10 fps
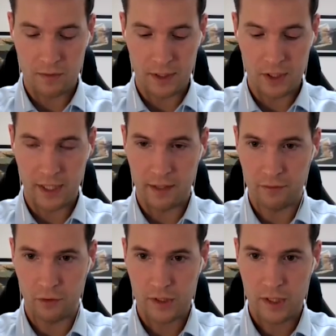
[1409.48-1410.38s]
the Russian Air
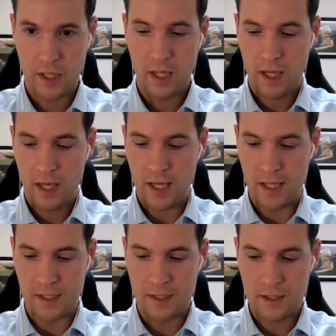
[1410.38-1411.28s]
Force,
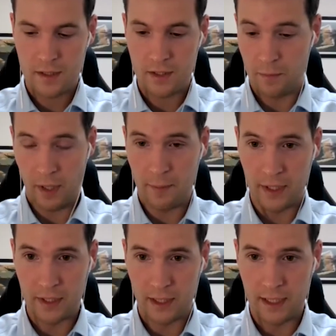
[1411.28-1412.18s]
is, to my
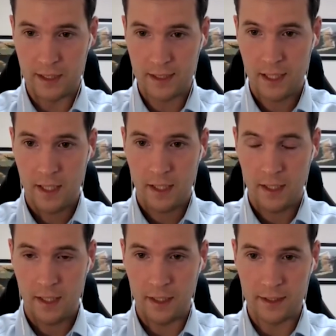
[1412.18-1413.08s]
mind at least,
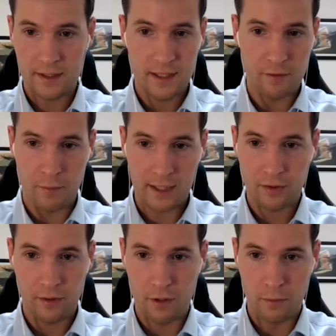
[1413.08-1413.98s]
it doesn't even
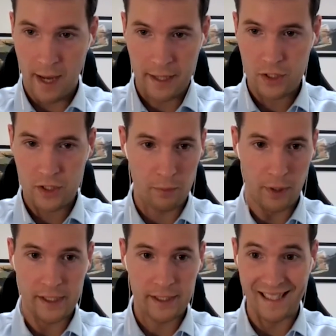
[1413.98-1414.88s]
matter if you manage to
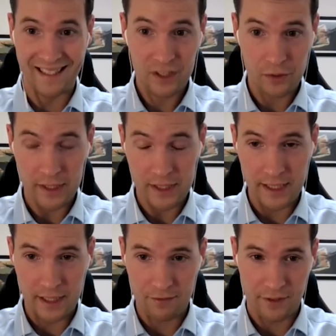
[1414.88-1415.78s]
break the integrated
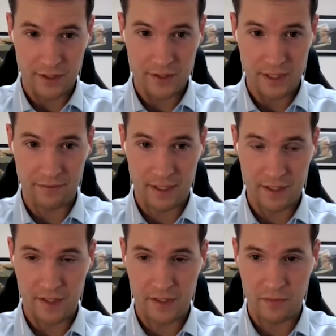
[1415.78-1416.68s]
air
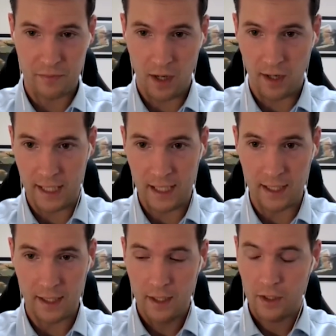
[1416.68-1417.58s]
defense system,
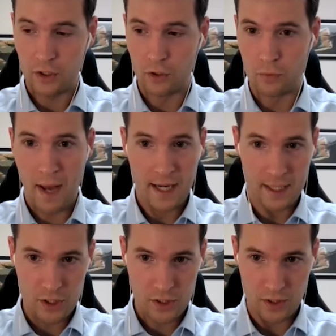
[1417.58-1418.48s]
i.e. you
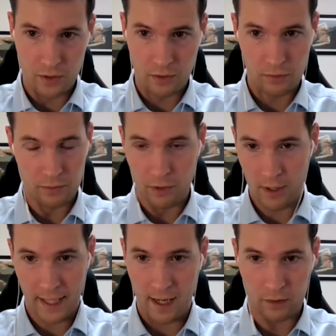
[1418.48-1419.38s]
manage to
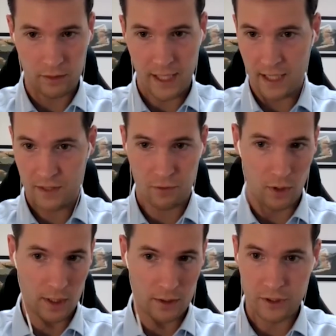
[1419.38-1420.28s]
knock out the
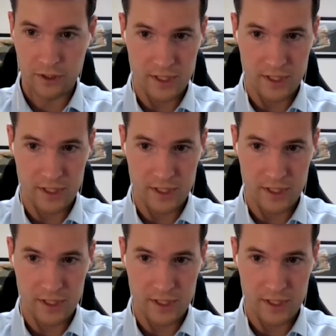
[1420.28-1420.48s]
S400s,